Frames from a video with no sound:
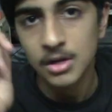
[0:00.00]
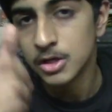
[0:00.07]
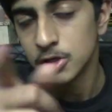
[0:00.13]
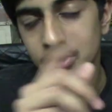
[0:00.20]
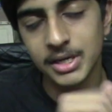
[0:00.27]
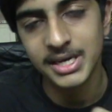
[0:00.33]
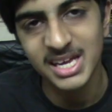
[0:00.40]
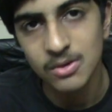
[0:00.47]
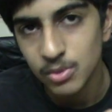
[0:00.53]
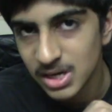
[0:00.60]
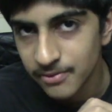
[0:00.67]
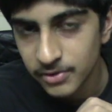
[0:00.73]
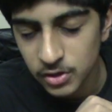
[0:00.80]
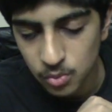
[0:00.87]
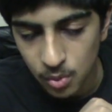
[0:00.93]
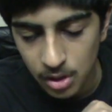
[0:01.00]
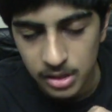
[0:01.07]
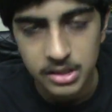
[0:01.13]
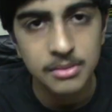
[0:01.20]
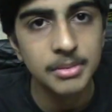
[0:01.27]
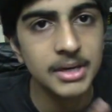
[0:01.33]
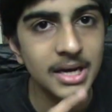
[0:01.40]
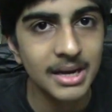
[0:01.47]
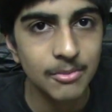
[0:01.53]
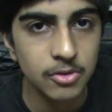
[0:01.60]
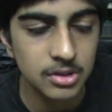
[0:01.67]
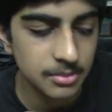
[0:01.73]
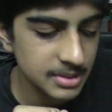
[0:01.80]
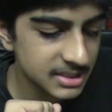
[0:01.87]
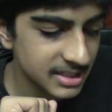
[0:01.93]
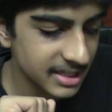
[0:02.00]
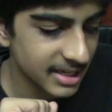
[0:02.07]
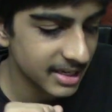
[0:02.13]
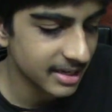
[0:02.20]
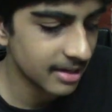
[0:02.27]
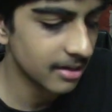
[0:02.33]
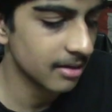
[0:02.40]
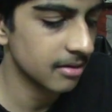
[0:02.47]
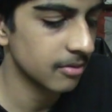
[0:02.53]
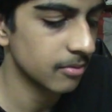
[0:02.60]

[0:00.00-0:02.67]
You can take whatever you want, but I'm going to be sticking